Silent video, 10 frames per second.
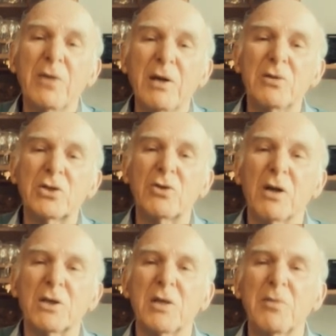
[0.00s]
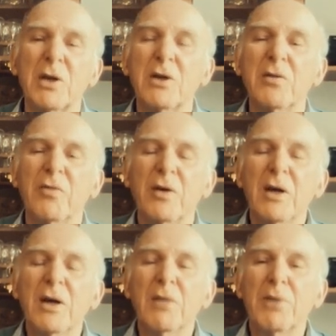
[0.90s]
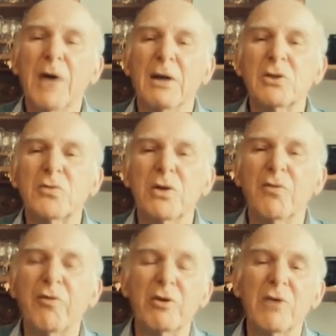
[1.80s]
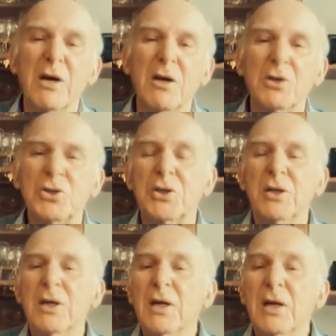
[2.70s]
They struck some kind of pact with Farage.